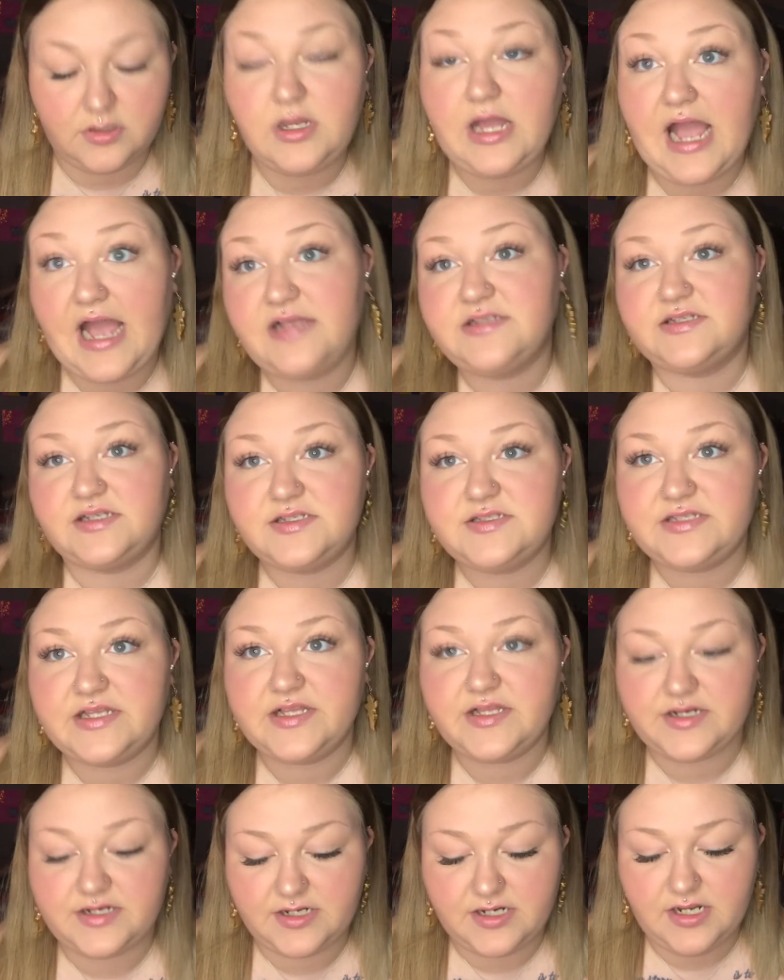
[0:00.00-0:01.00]
as
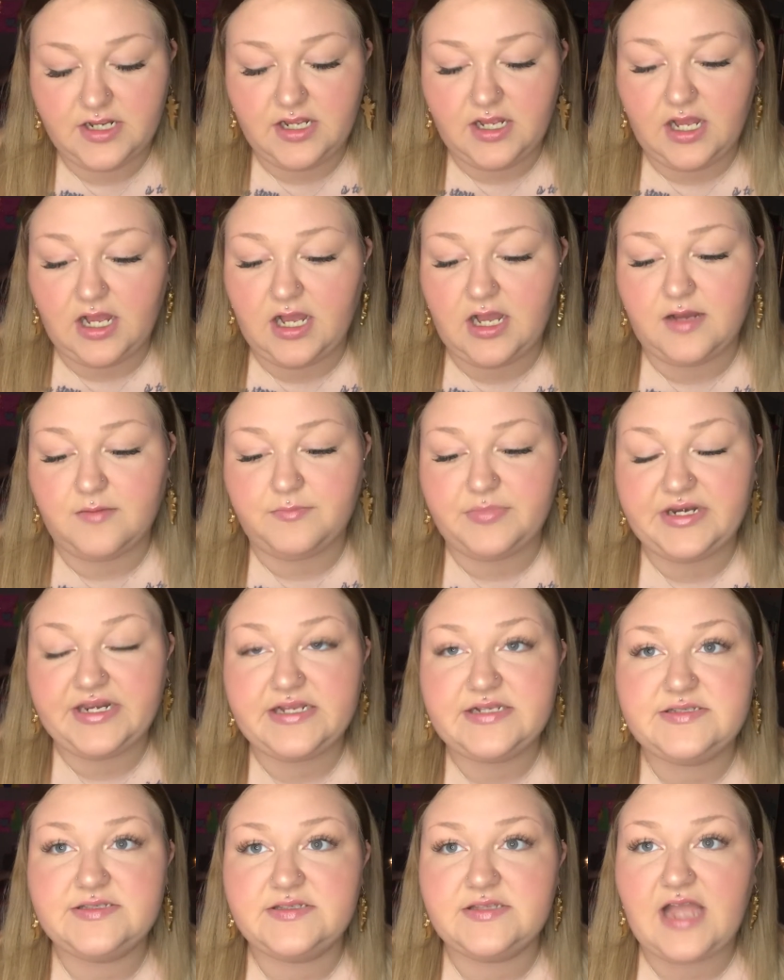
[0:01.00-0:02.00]
concealer, but
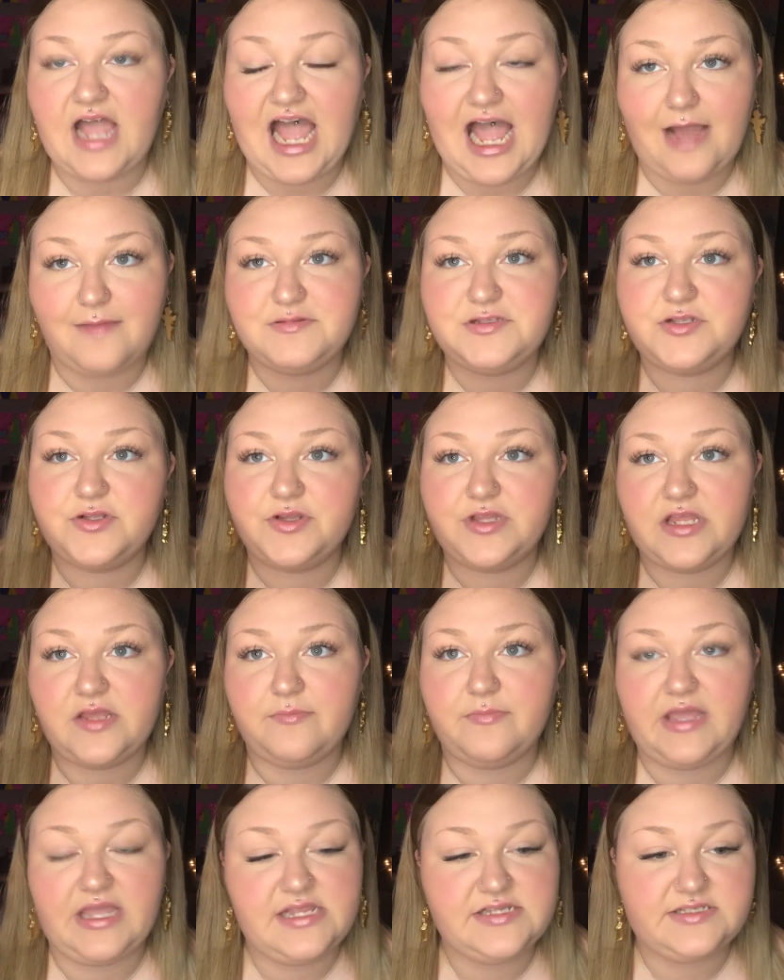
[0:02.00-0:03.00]
it's absolutely
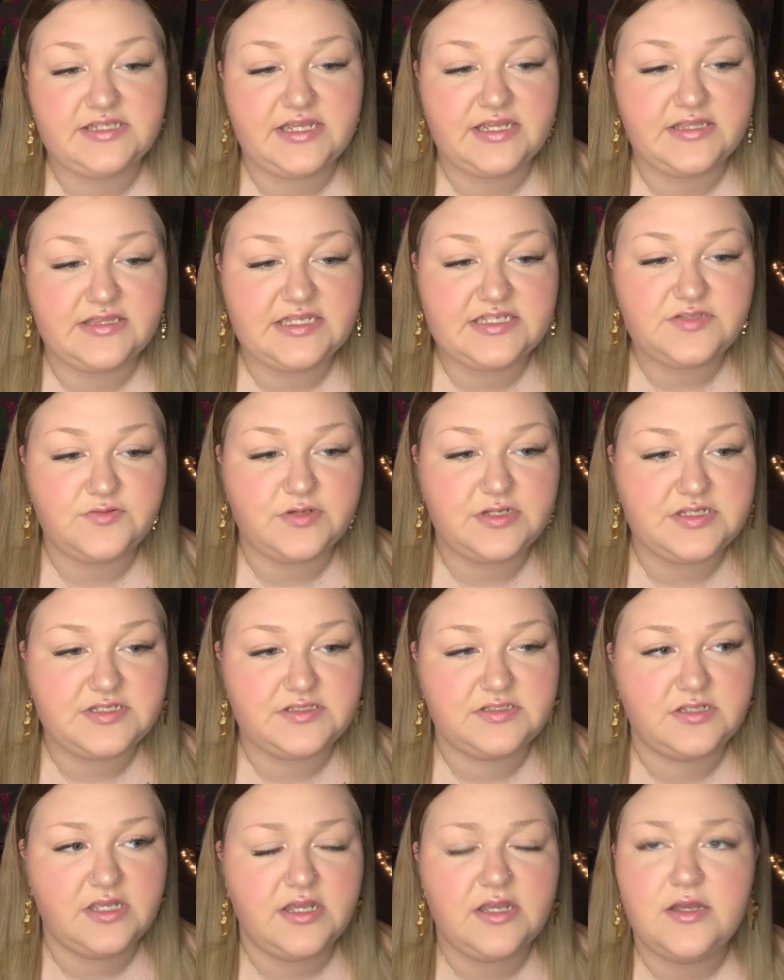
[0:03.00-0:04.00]
amazing. This
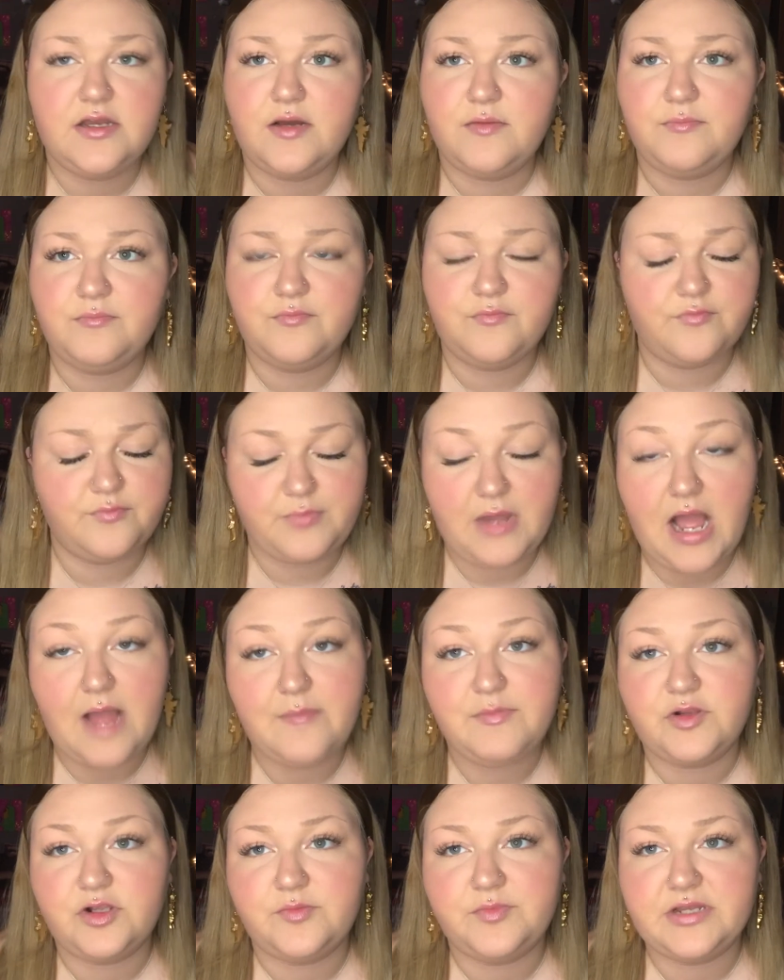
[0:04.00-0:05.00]
was
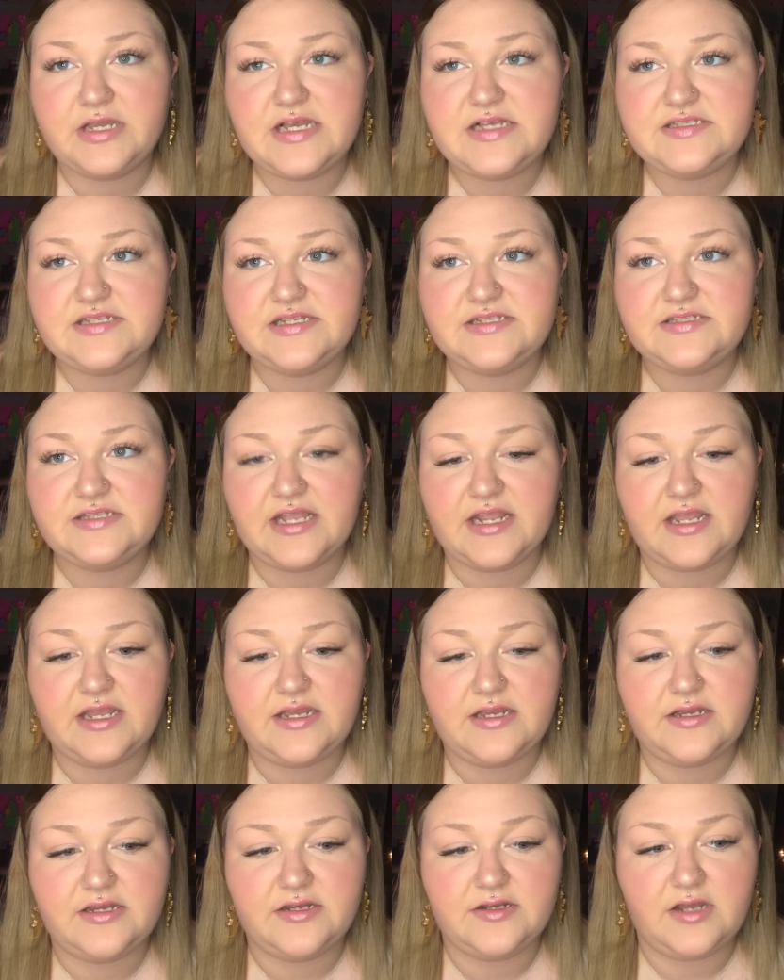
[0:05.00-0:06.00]
popular because it's like a